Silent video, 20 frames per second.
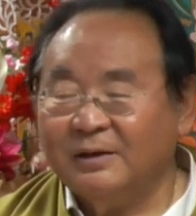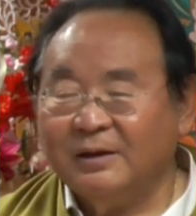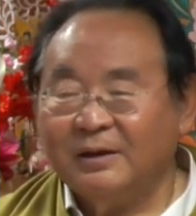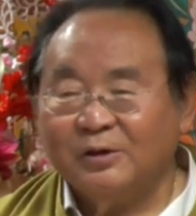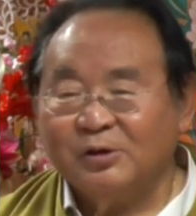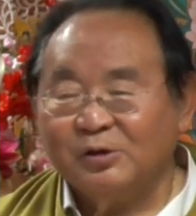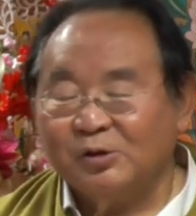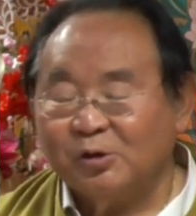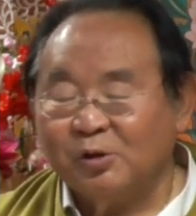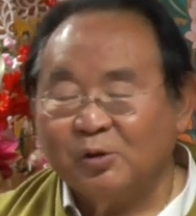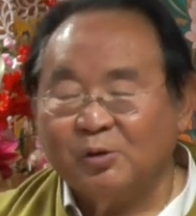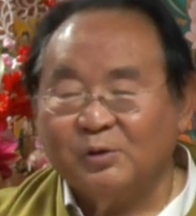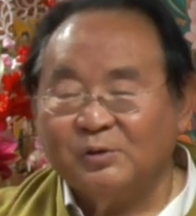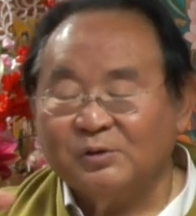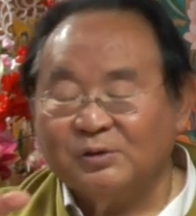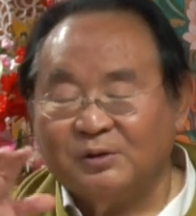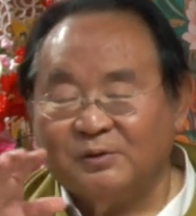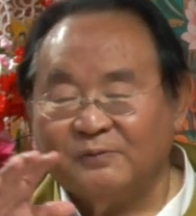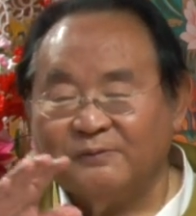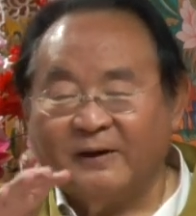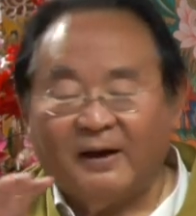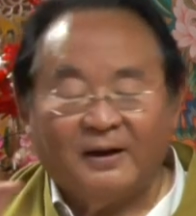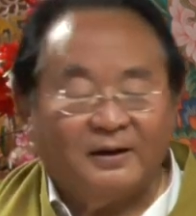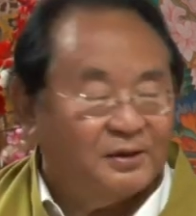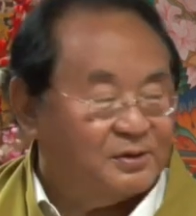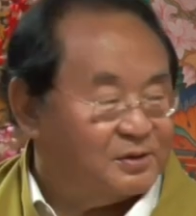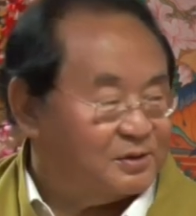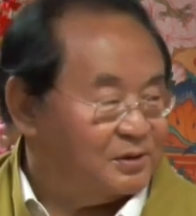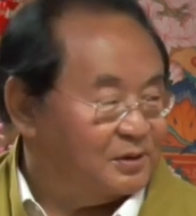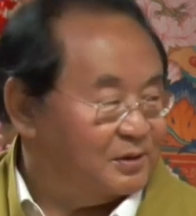it shows the
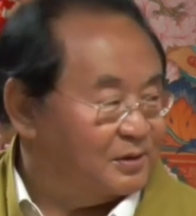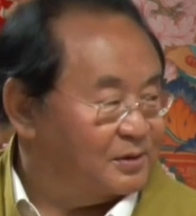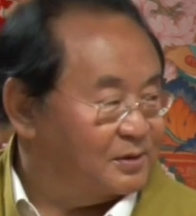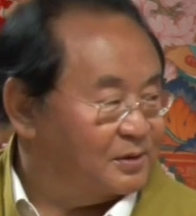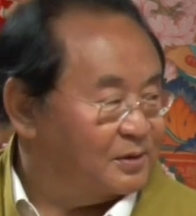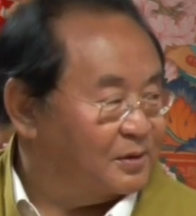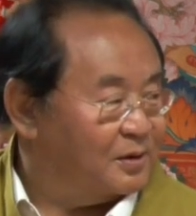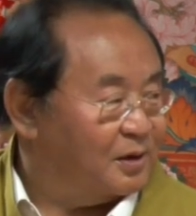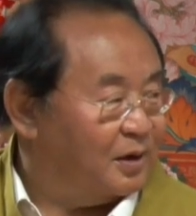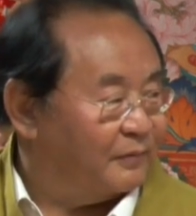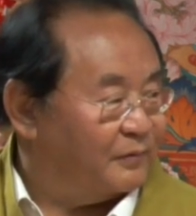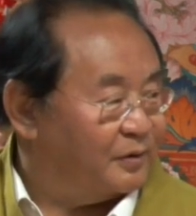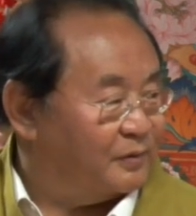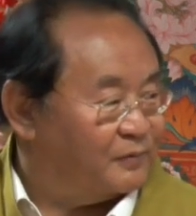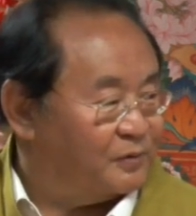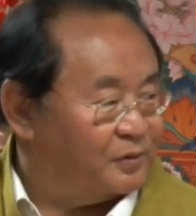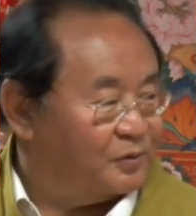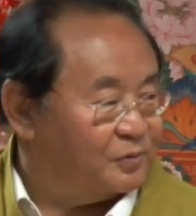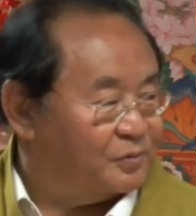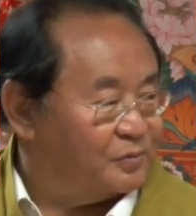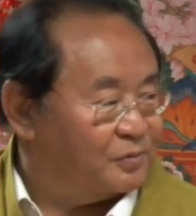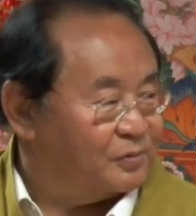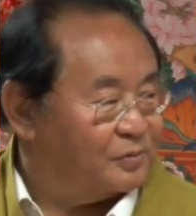fallacy of the view